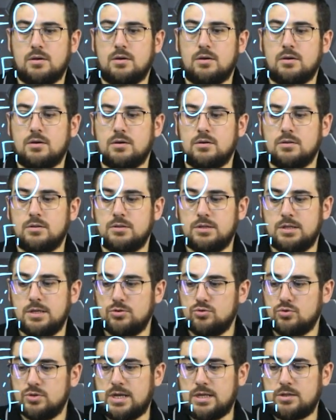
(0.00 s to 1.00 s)
We will find the
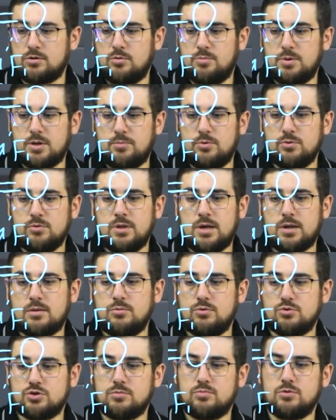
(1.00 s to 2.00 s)
length of this
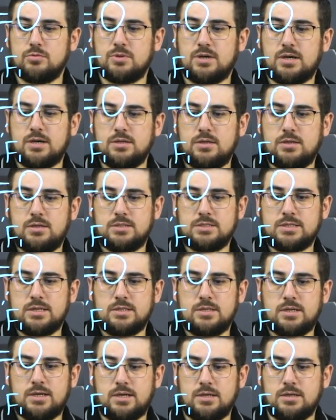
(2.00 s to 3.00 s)
perpendicular on the basis of the
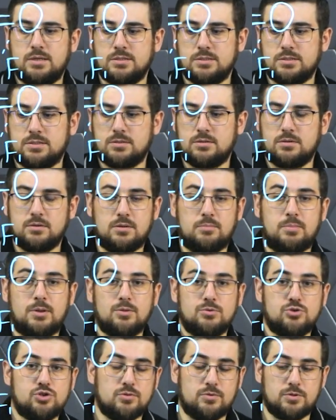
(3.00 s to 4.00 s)
obtained triangle, in
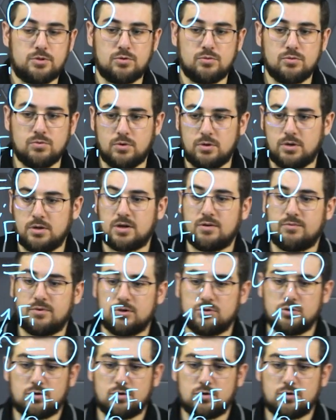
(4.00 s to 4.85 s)
which we see that the vertical